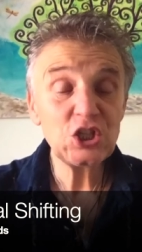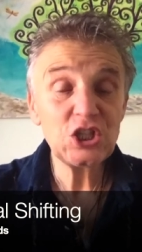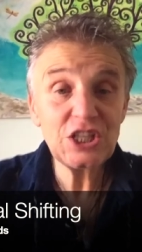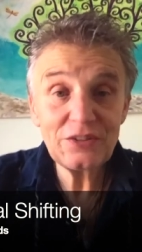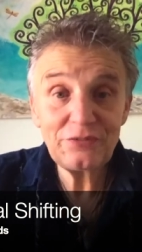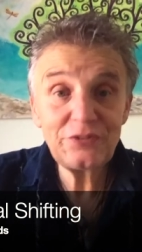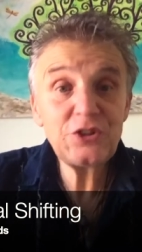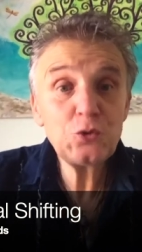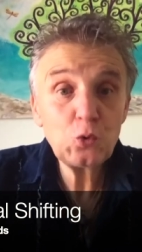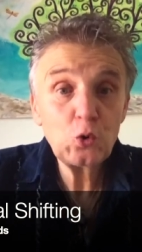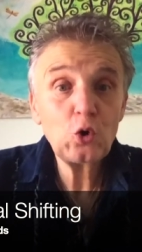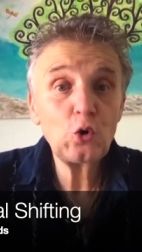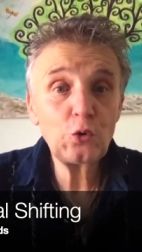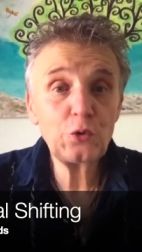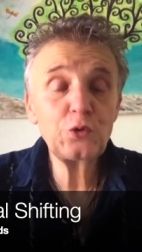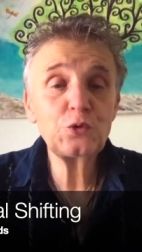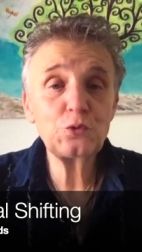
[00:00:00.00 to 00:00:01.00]
if you
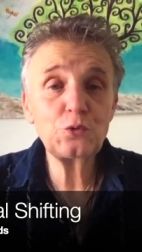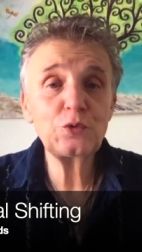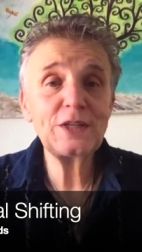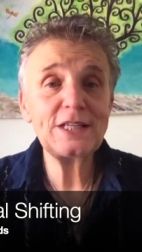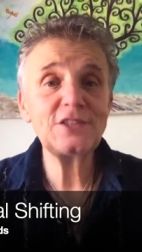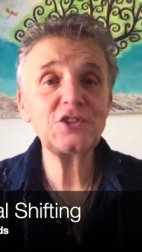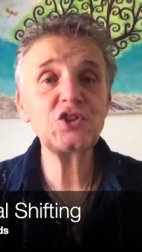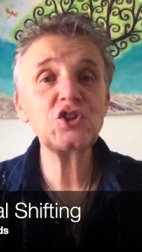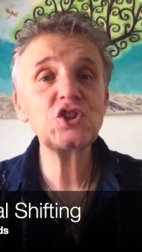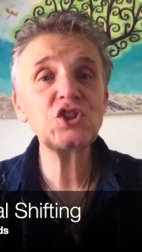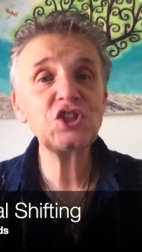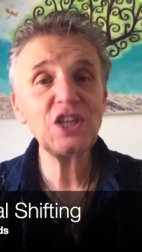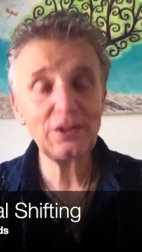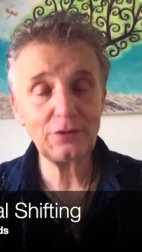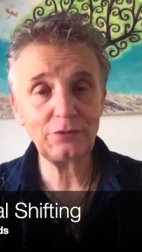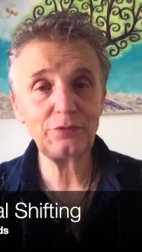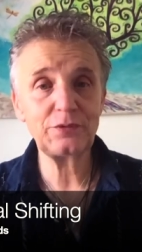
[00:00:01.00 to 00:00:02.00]
go through these
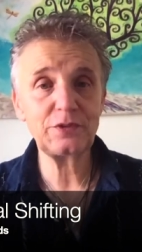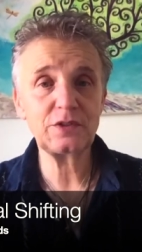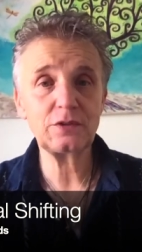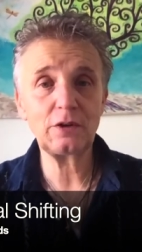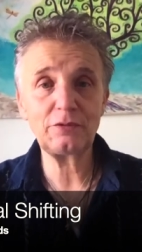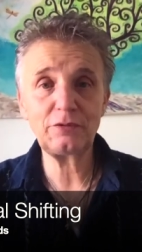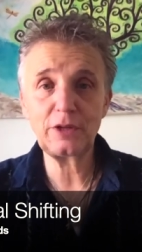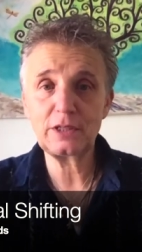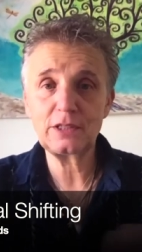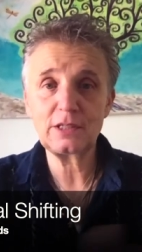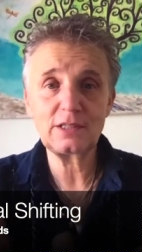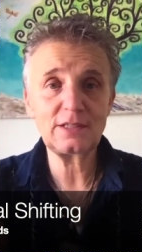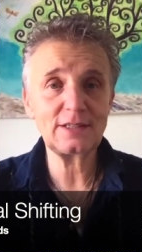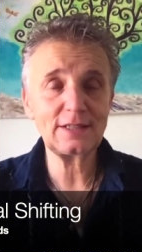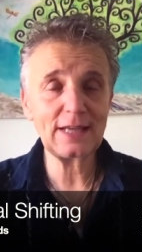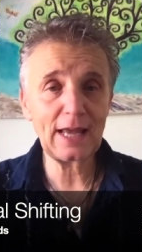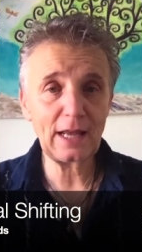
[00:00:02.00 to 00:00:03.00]
shifts of
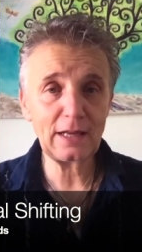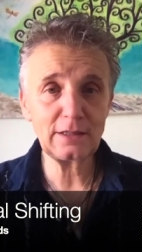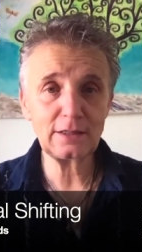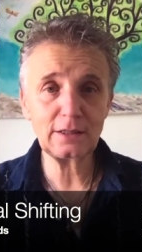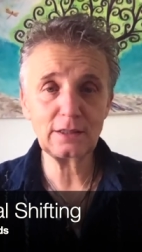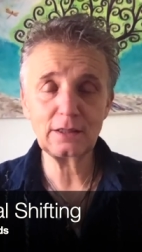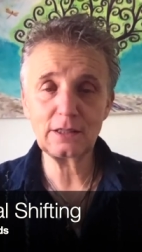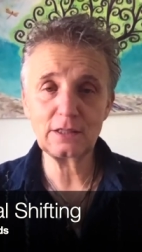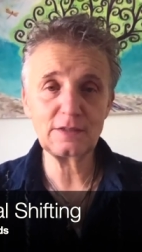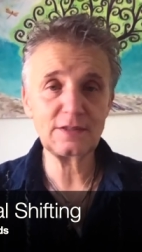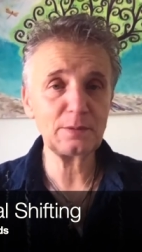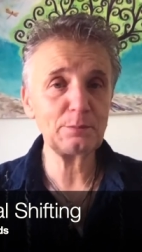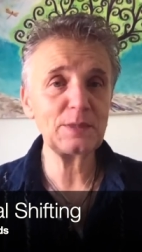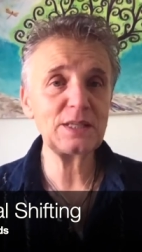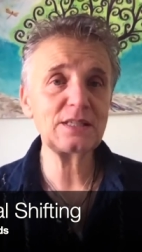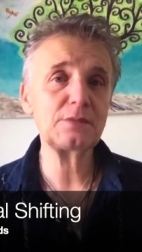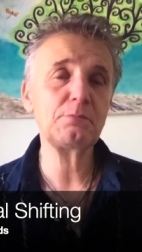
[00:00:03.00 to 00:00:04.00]
understanding, there's a
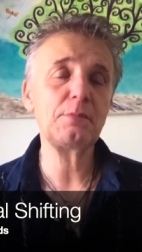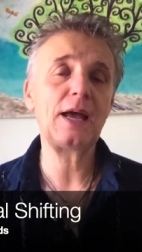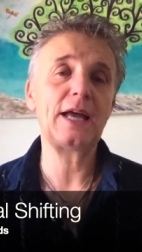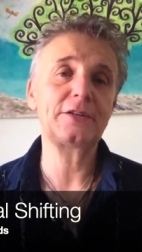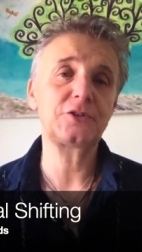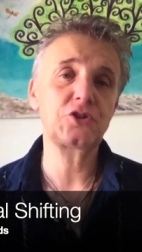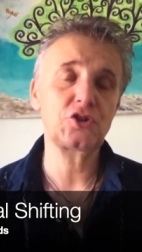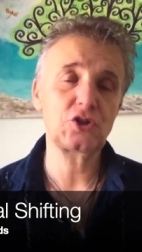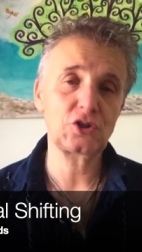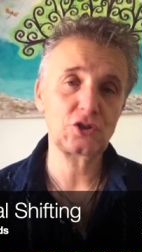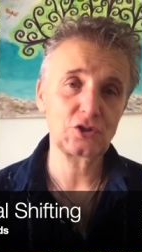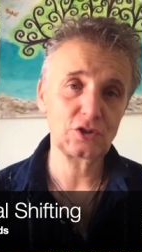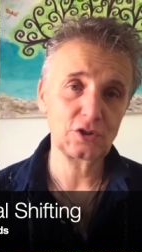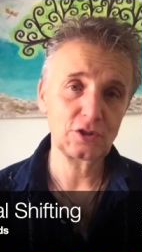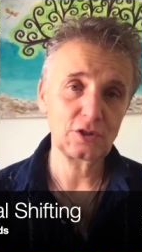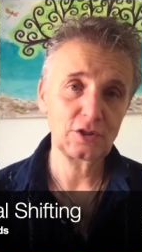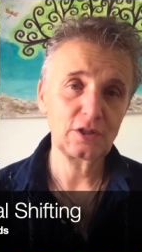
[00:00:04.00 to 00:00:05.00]
mismatch.
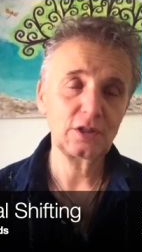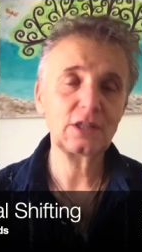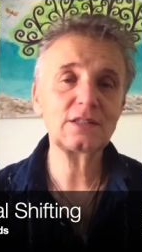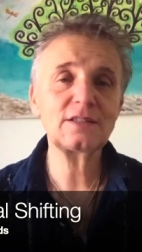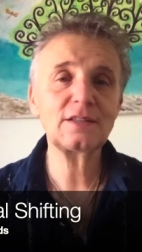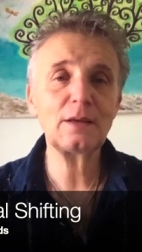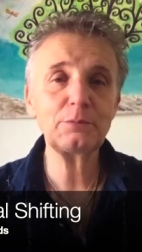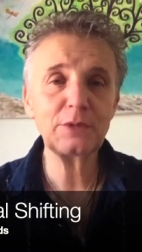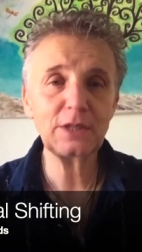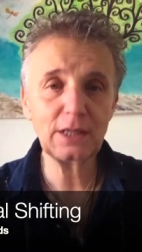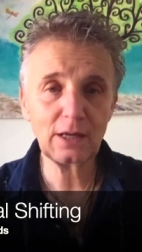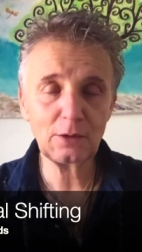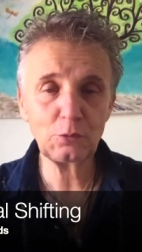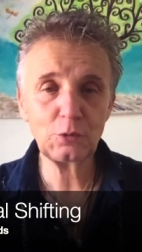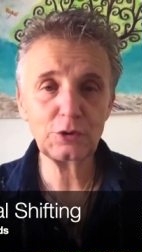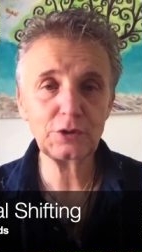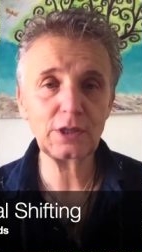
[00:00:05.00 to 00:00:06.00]
There's something I
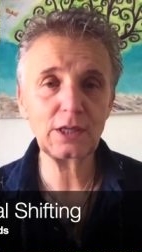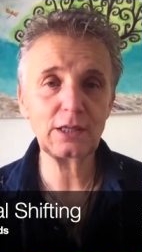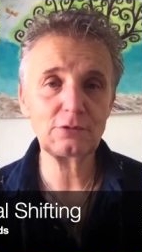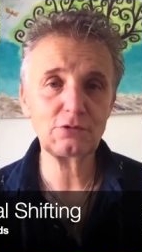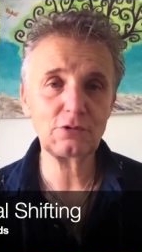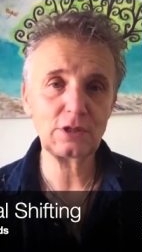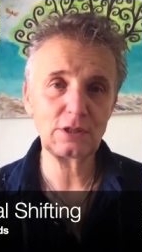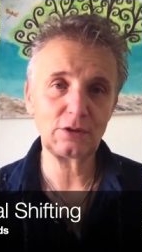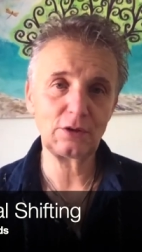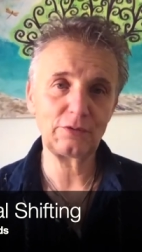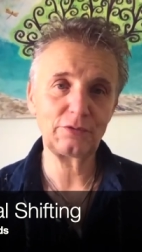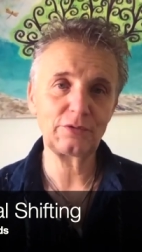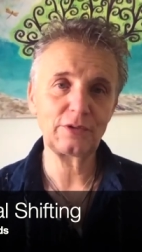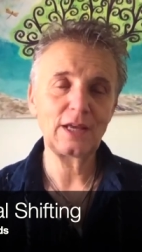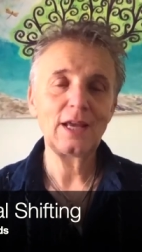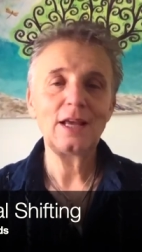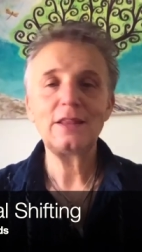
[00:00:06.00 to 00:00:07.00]
want to get rid of.
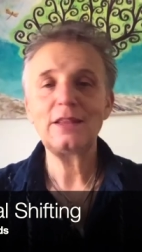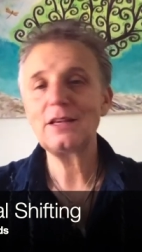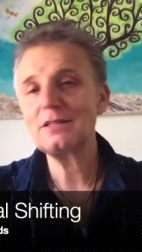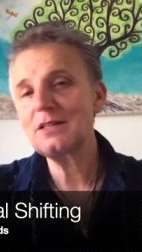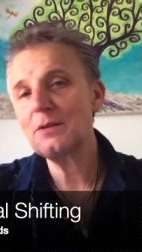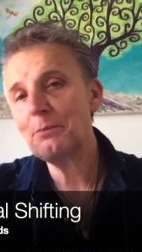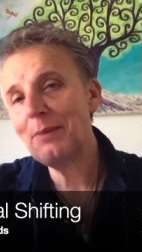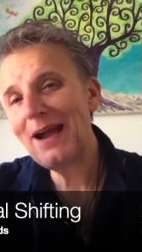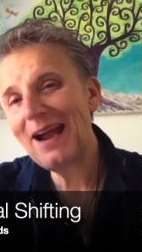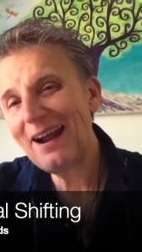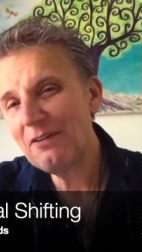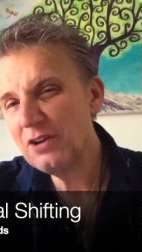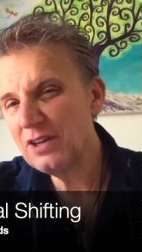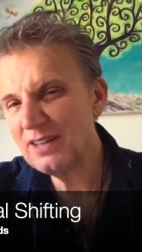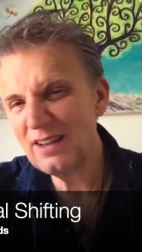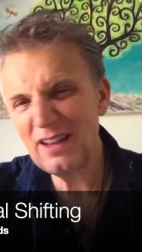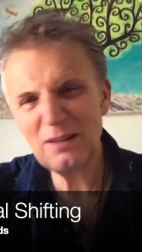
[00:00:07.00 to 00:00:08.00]
There's a
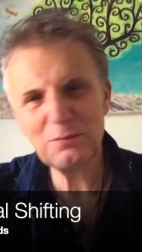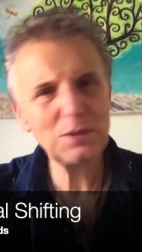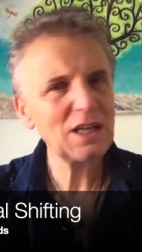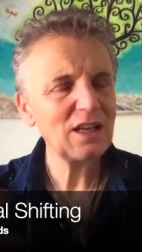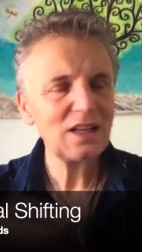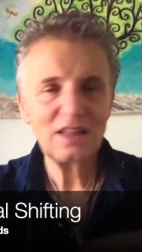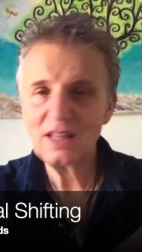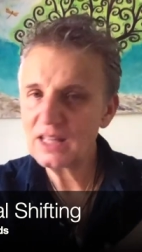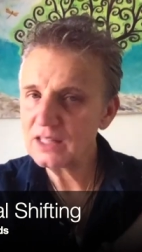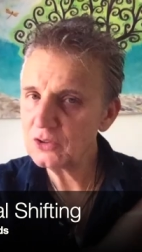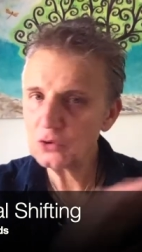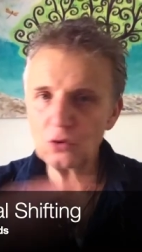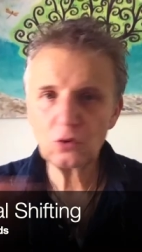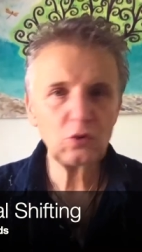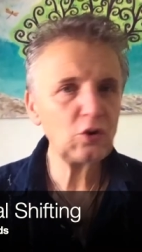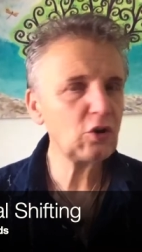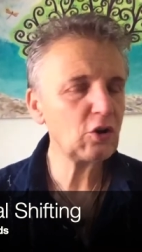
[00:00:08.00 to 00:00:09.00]
paradigm that
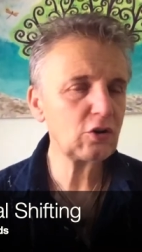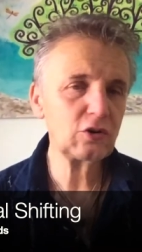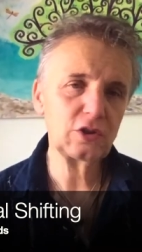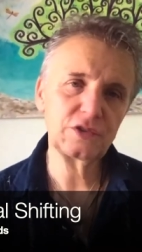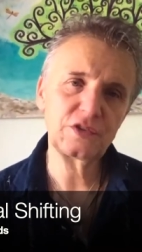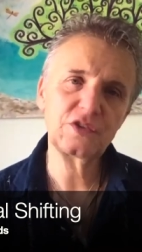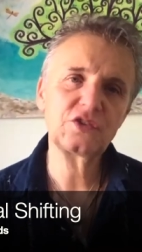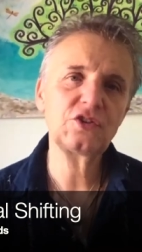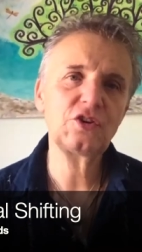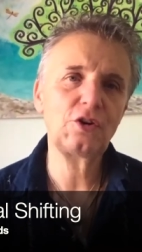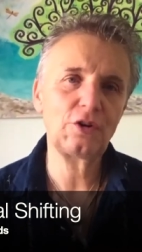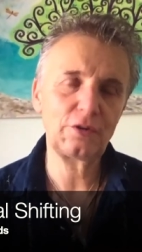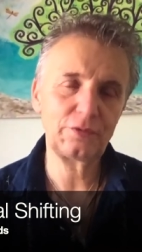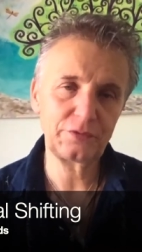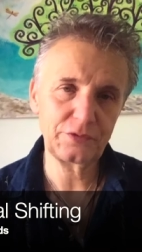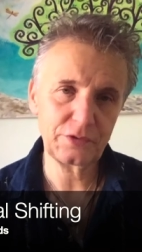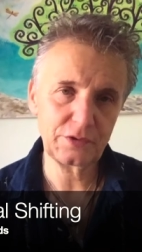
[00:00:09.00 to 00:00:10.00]
no longer
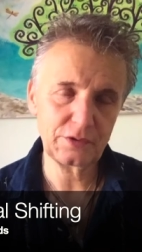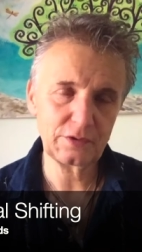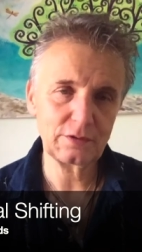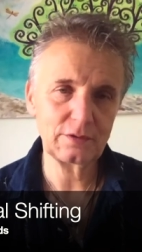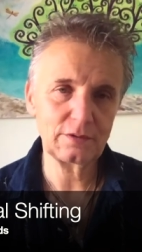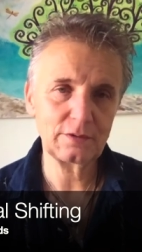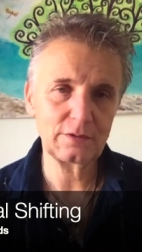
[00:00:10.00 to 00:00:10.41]
serves.